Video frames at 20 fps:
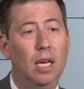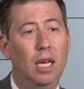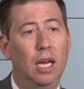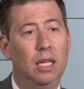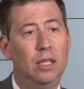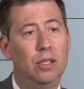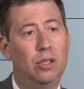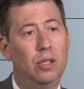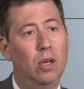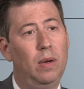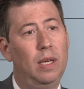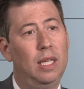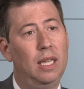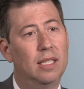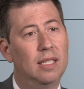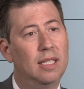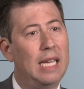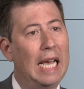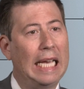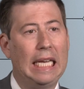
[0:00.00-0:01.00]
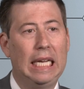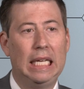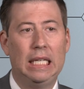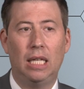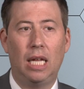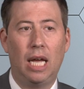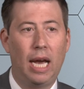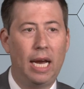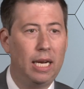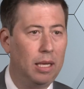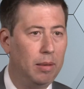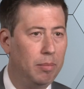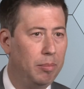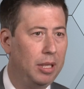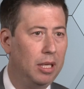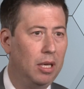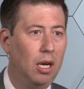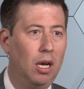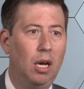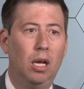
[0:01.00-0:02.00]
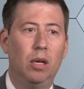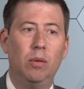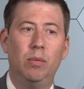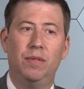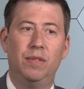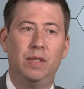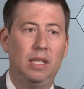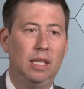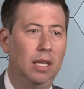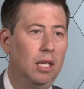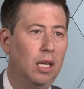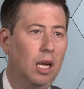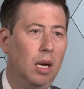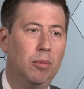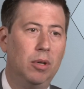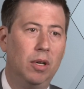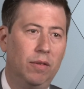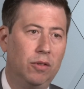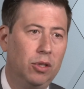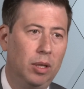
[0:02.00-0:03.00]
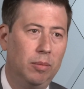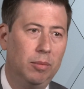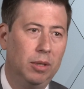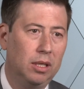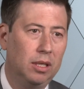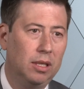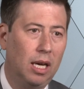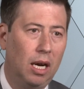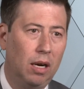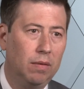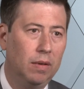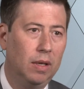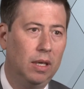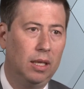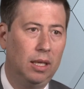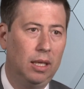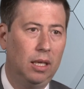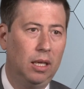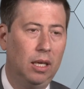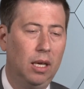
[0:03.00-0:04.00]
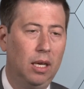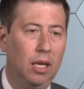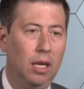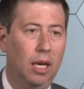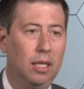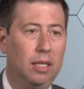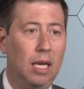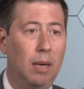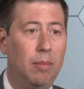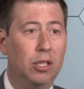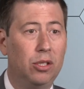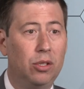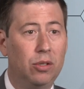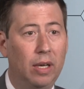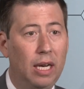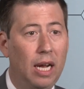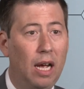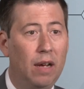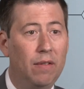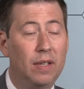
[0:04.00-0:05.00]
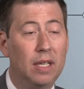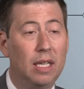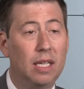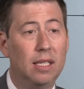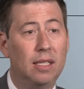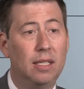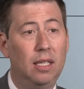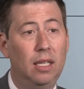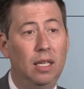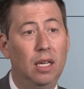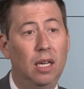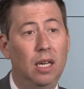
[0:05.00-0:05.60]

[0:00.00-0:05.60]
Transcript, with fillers: And so, in the second line and beyond, we've seen a number of treatments not really uh, demonstrate efficacy.